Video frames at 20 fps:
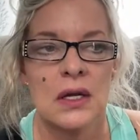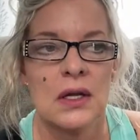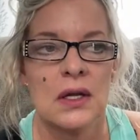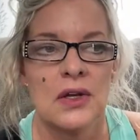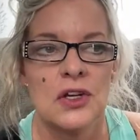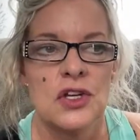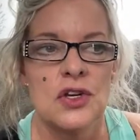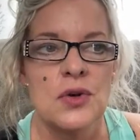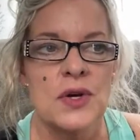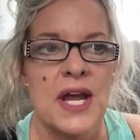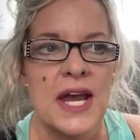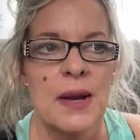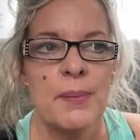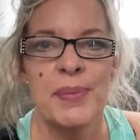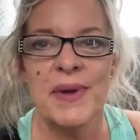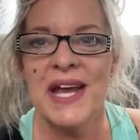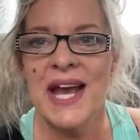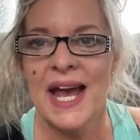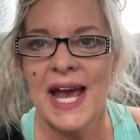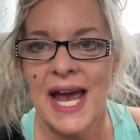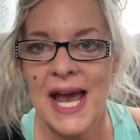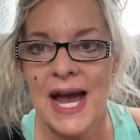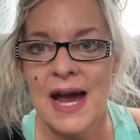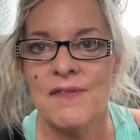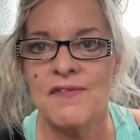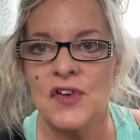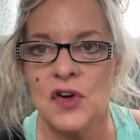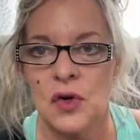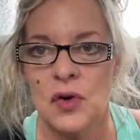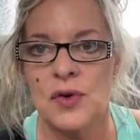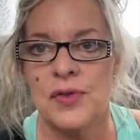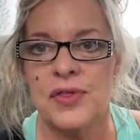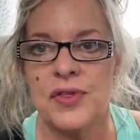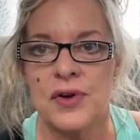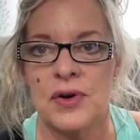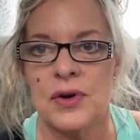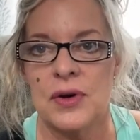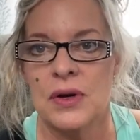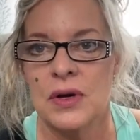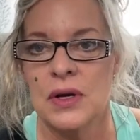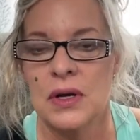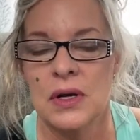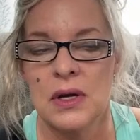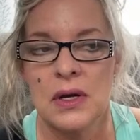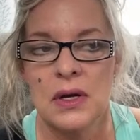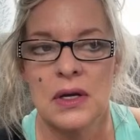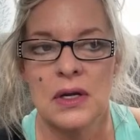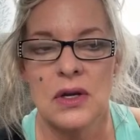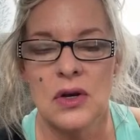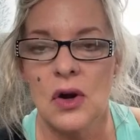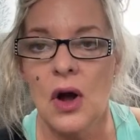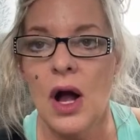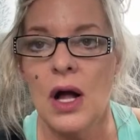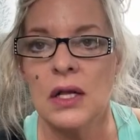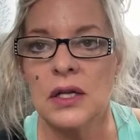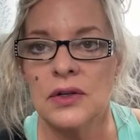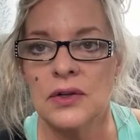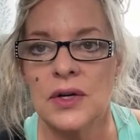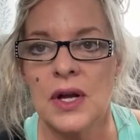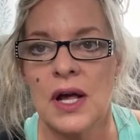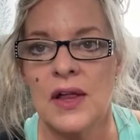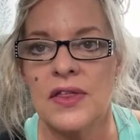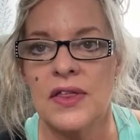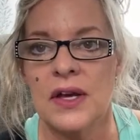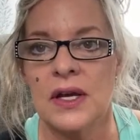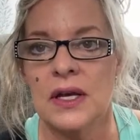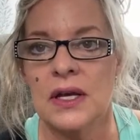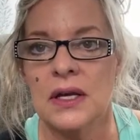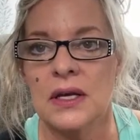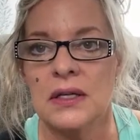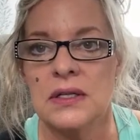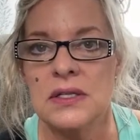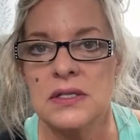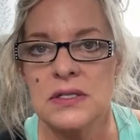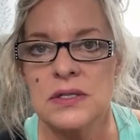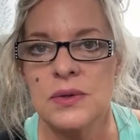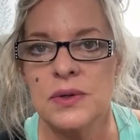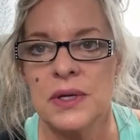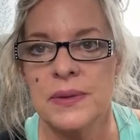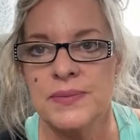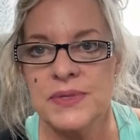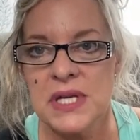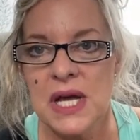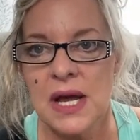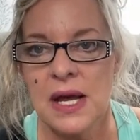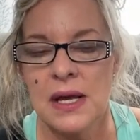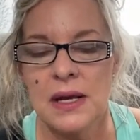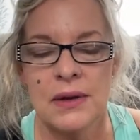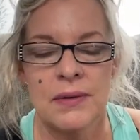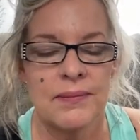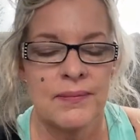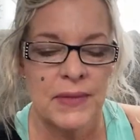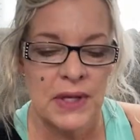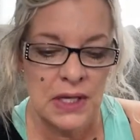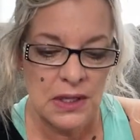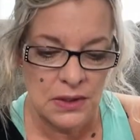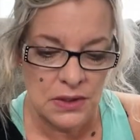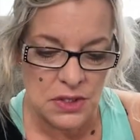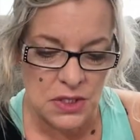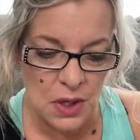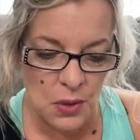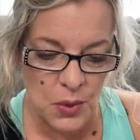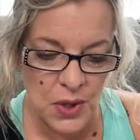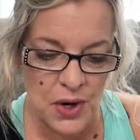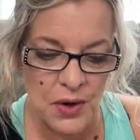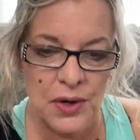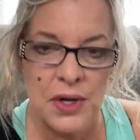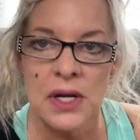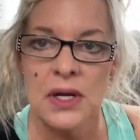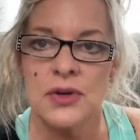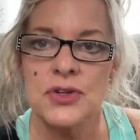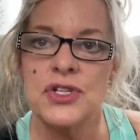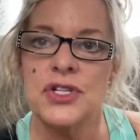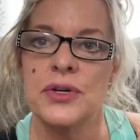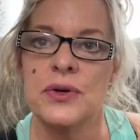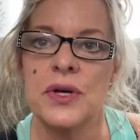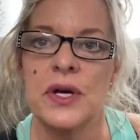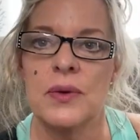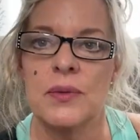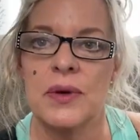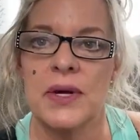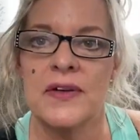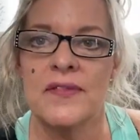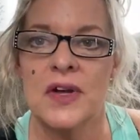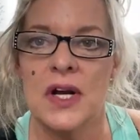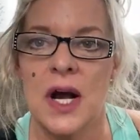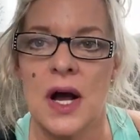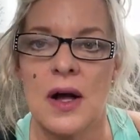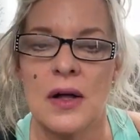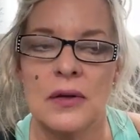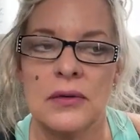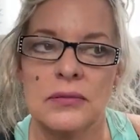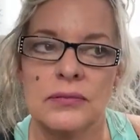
You can't be a half-earther. You're all or nothing. Do you see what I'm saying? So we already know she'll get rid of it all.